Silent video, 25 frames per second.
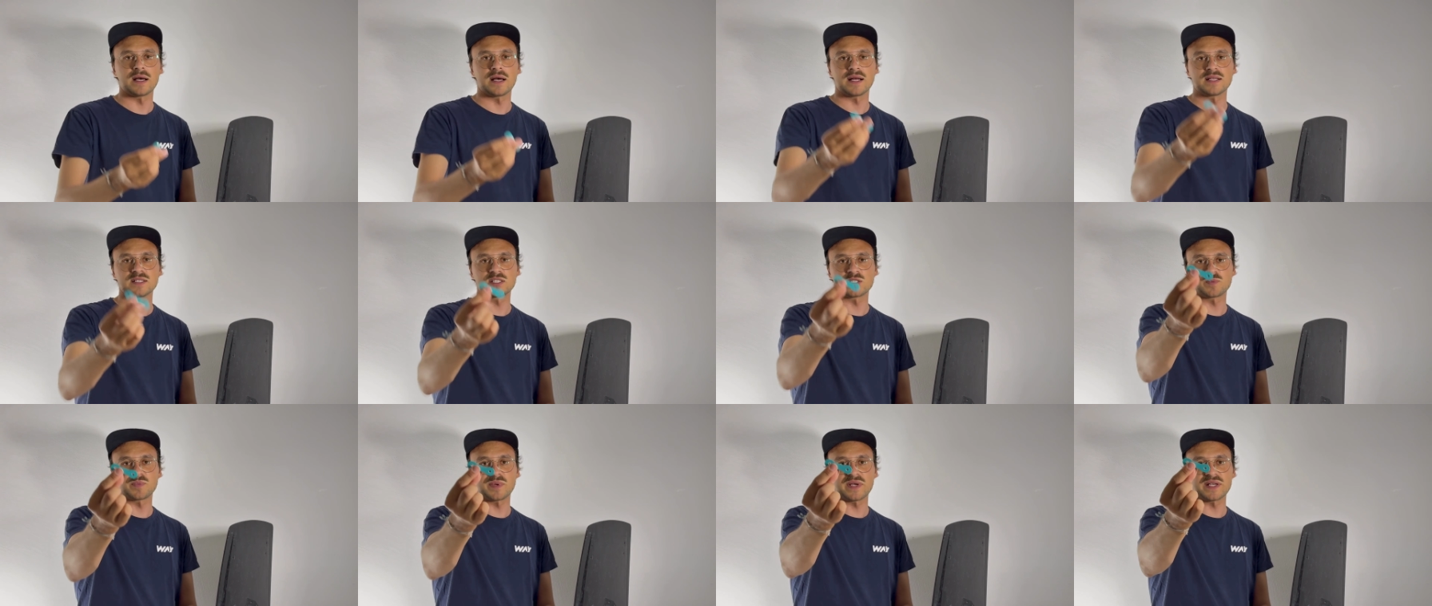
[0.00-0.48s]
and
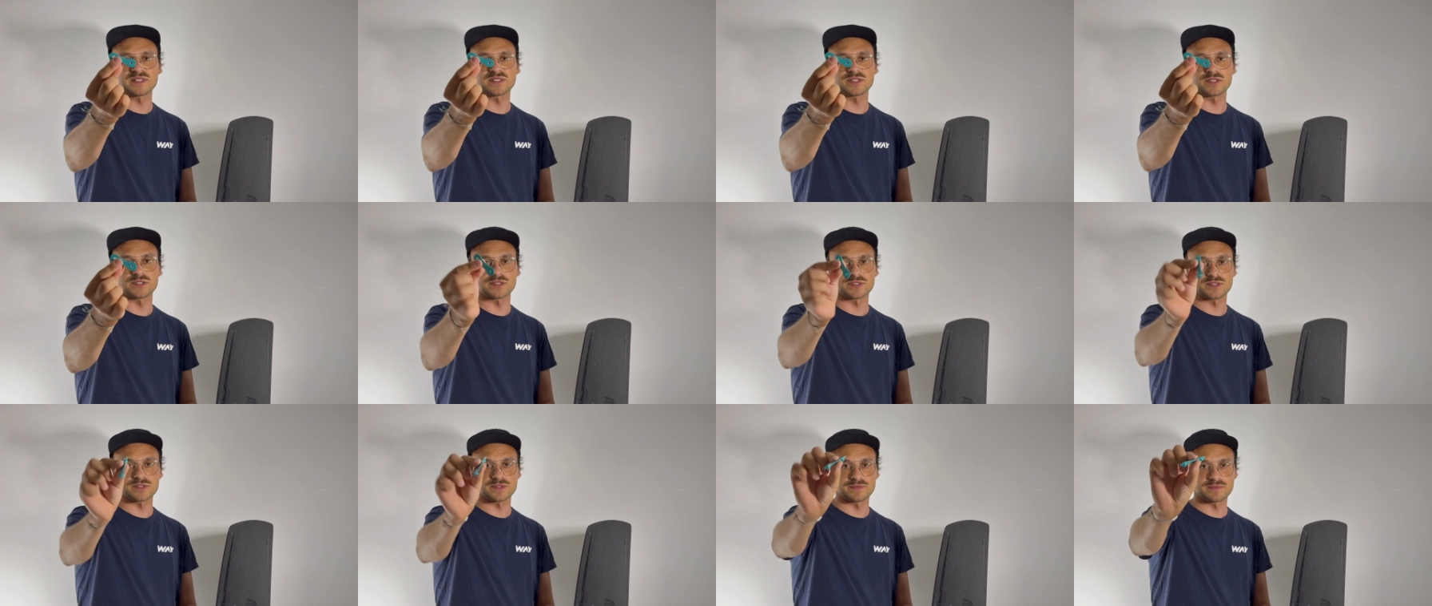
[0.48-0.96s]

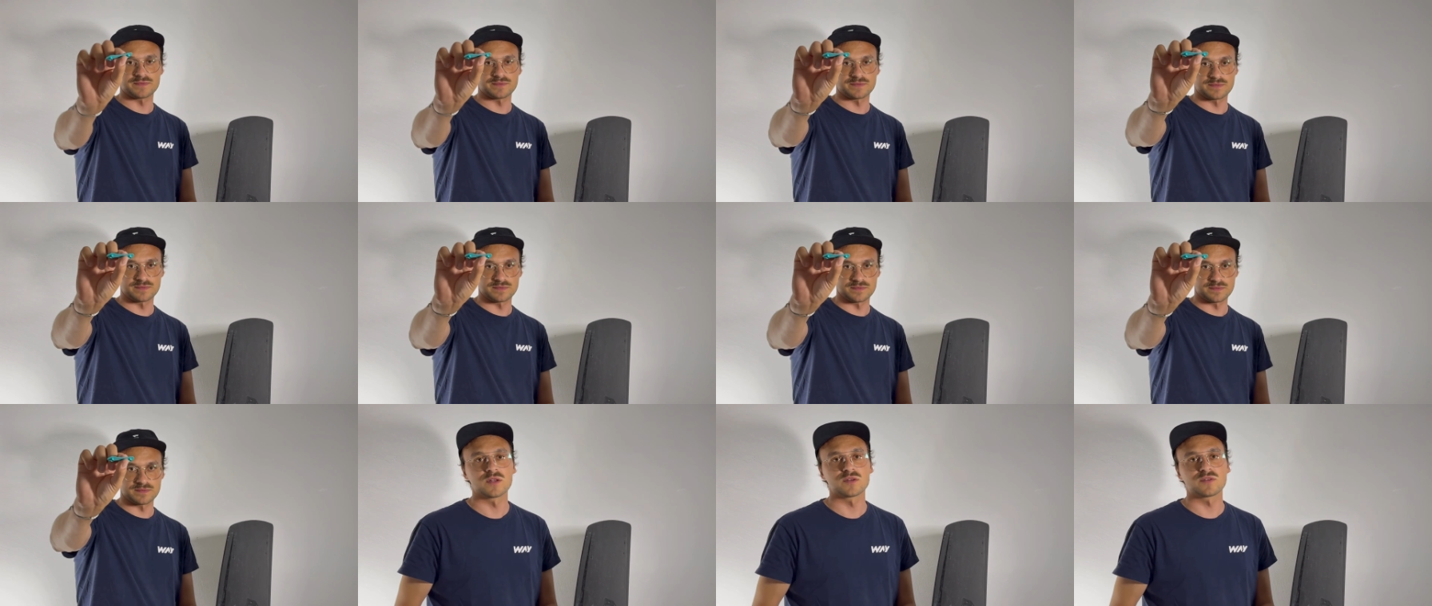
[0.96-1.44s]
spacers.
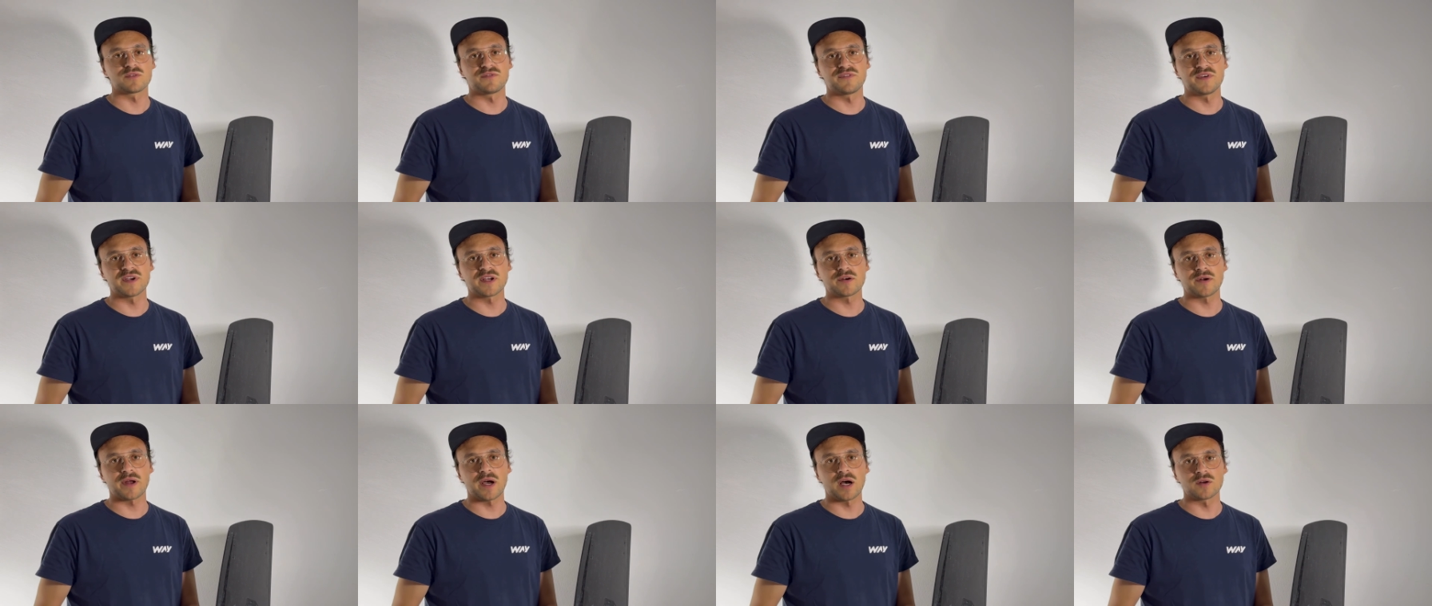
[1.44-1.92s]
To
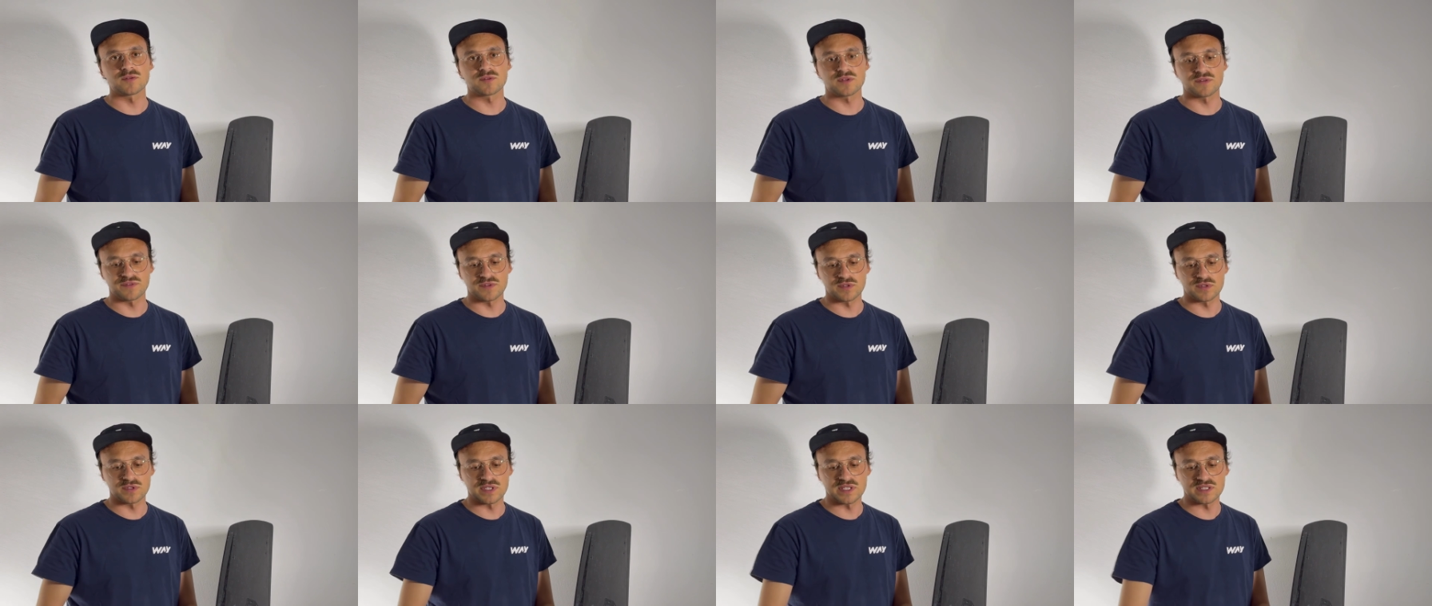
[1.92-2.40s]
figure out if
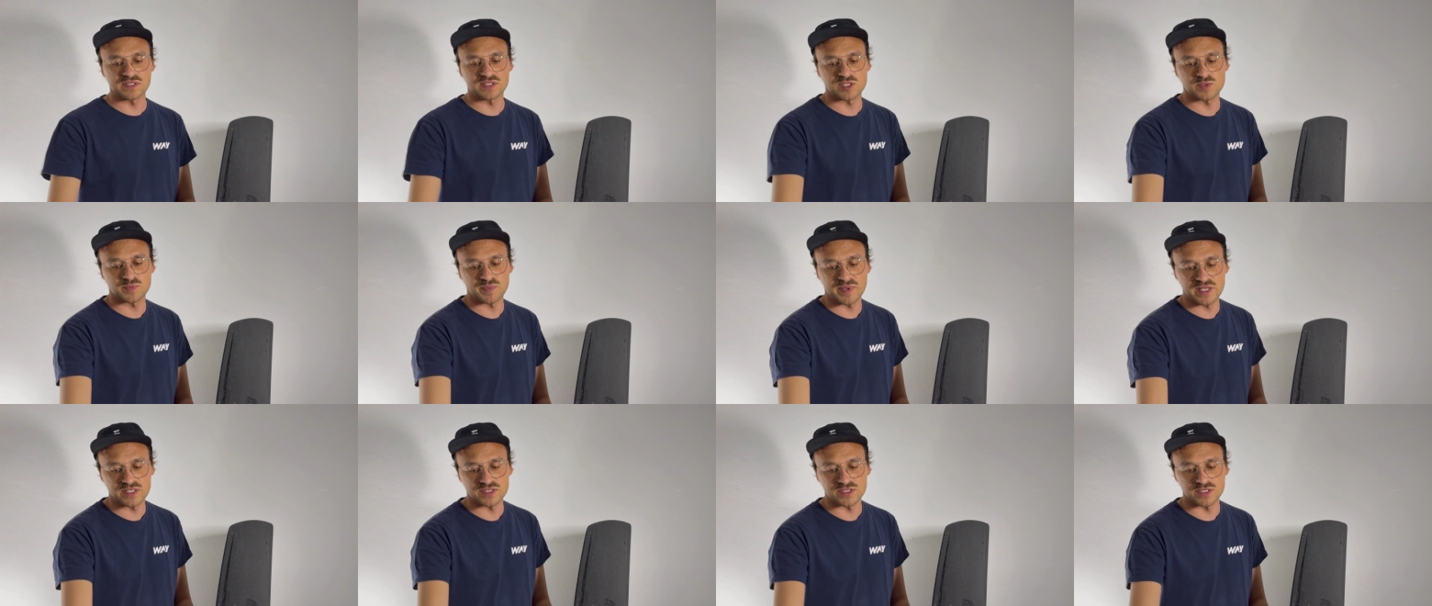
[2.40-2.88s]
you need the
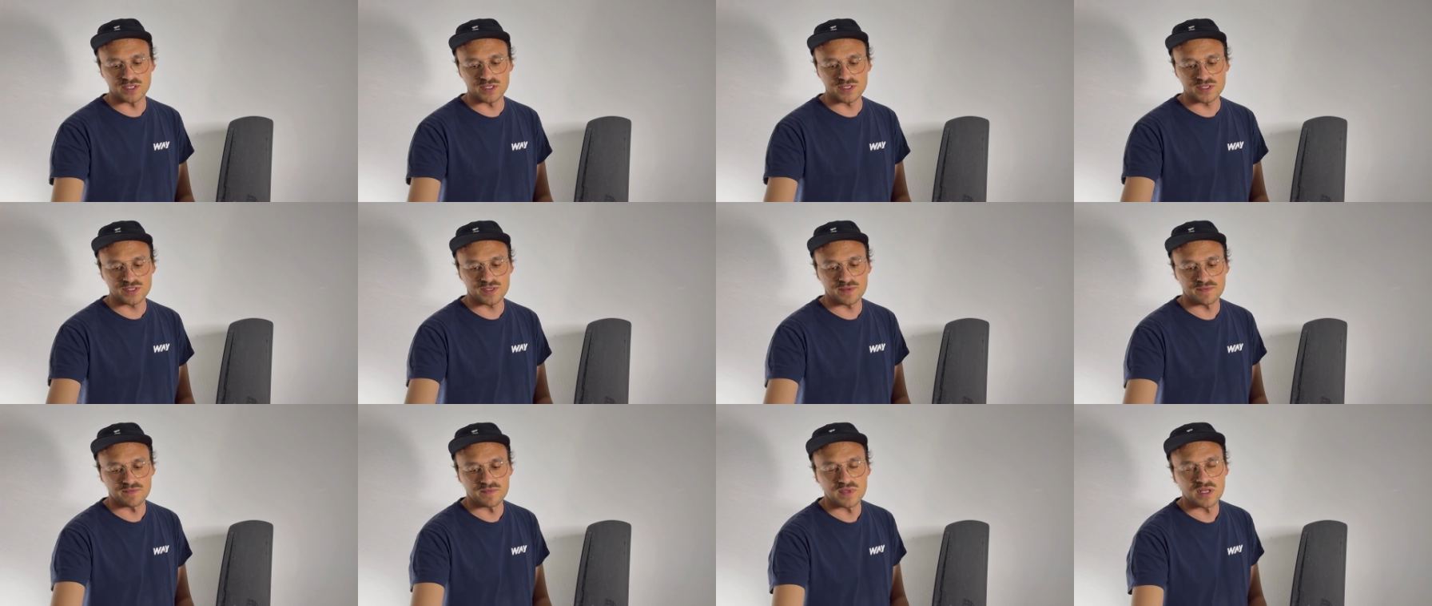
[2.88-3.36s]
spacers,